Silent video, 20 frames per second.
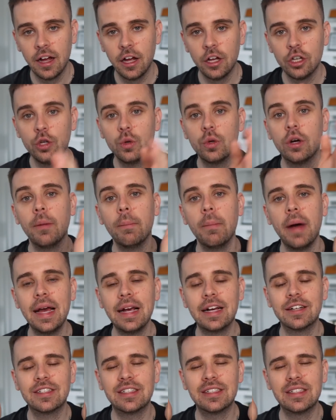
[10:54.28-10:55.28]
You can
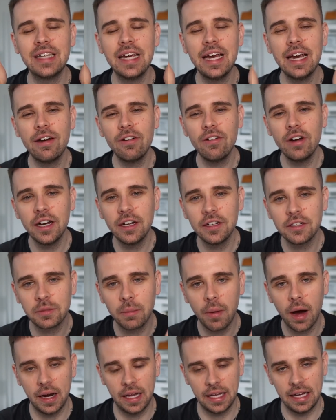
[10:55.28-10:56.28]
make serious
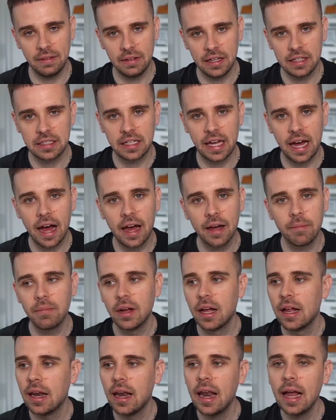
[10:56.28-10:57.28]
money in this game.
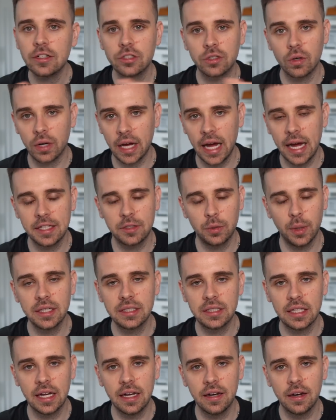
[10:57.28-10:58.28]
Let's not get it
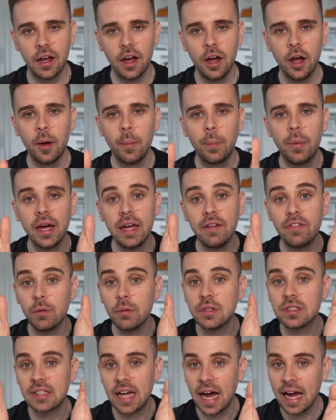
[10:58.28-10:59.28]
twisted. But if it
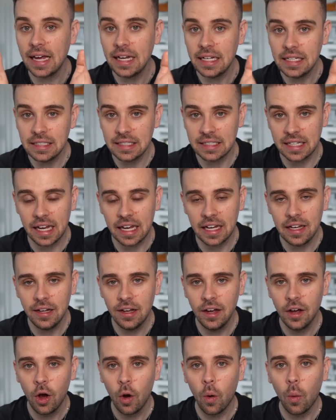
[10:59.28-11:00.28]
was that easy,
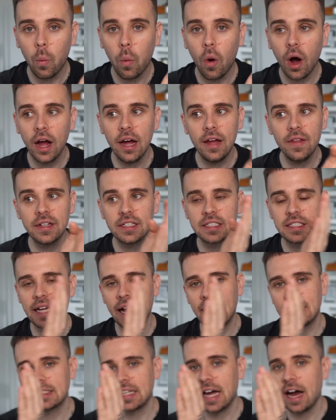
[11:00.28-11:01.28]
why are the
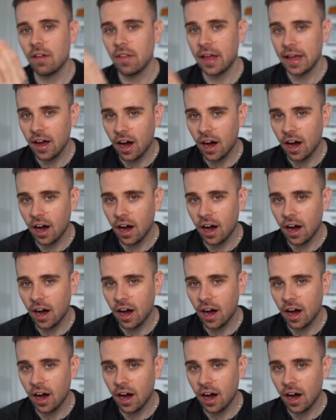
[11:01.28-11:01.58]
stats how they